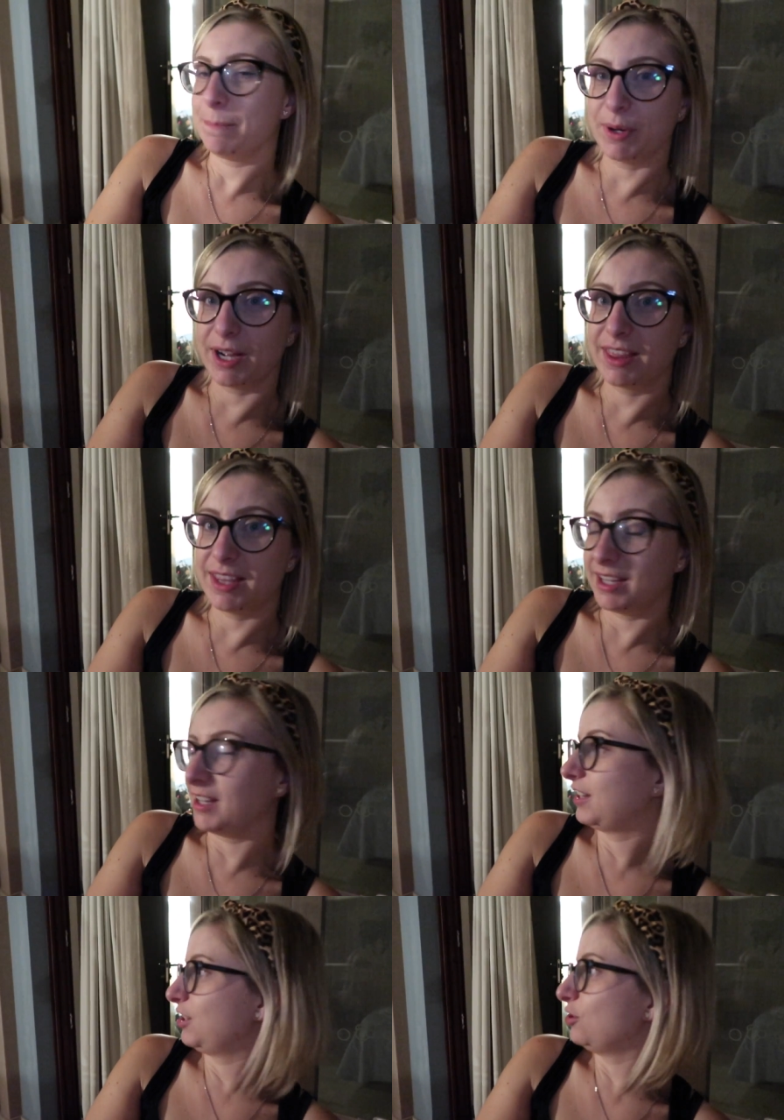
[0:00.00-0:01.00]
But I, I think
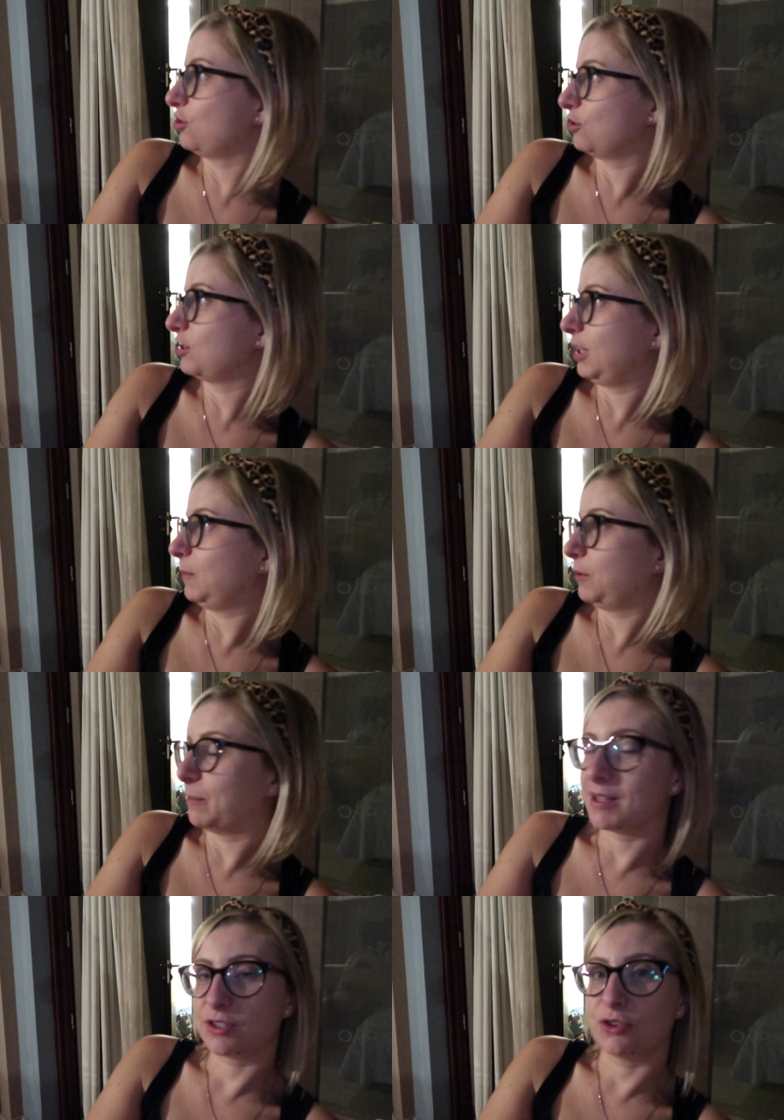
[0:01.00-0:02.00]
noticed. you should keep your
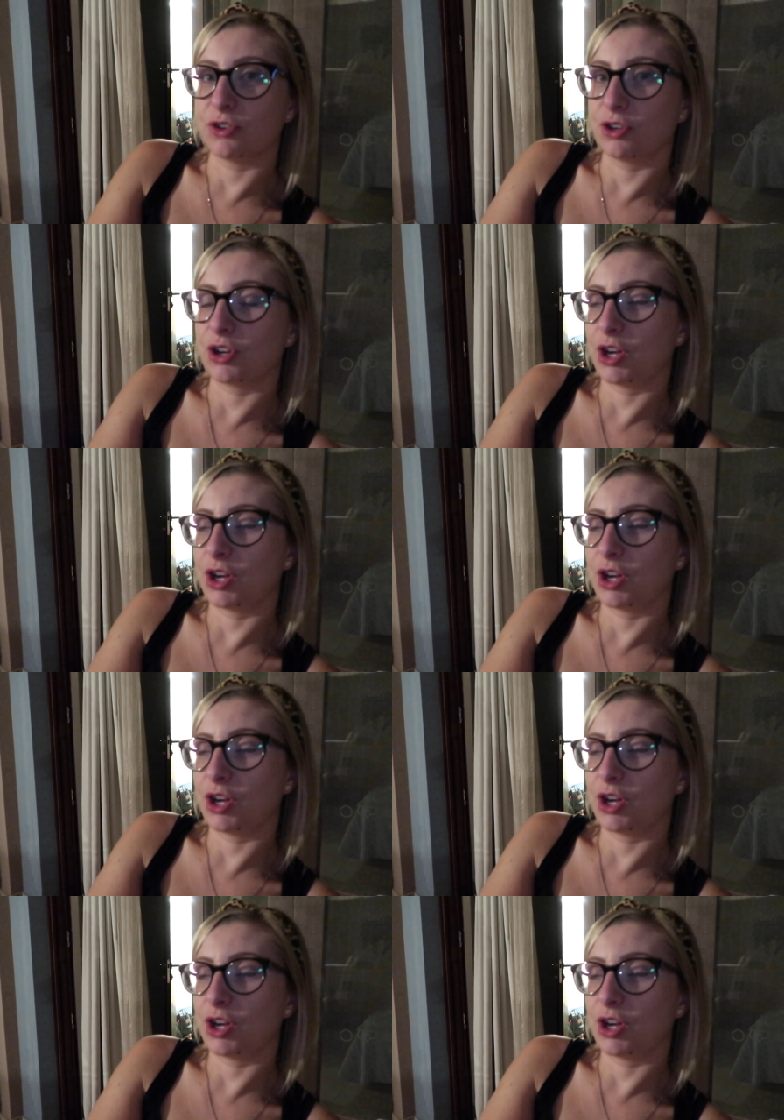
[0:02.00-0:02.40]
mask on on yeah,